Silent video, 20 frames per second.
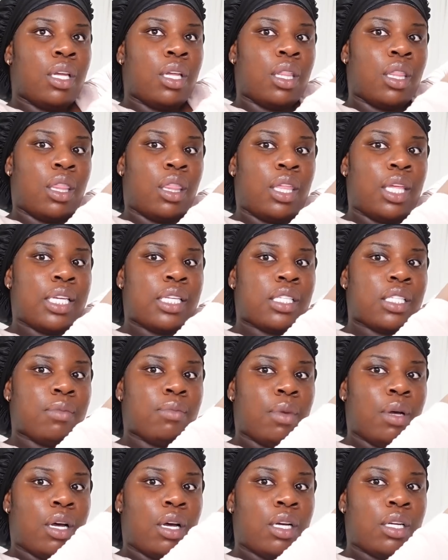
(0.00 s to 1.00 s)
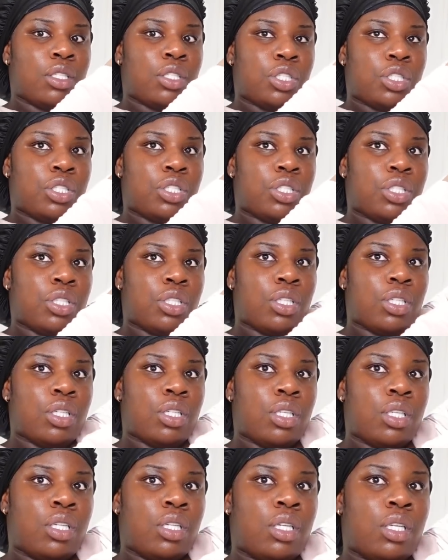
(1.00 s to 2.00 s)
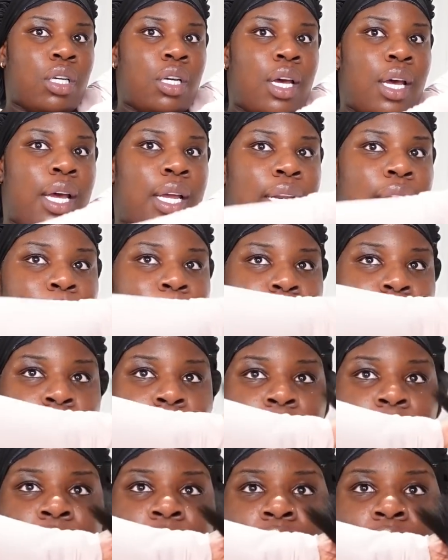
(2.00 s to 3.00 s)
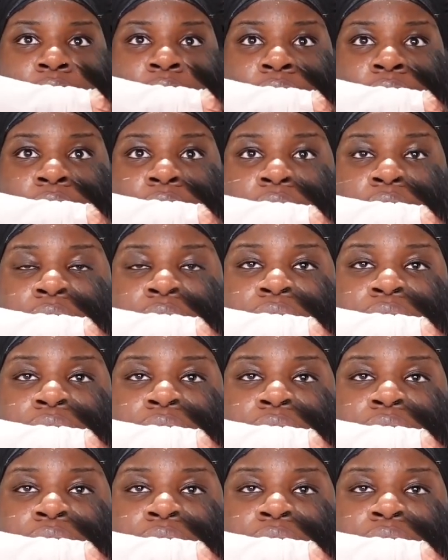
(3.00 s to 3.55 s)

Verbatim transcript: this much and then bump it there.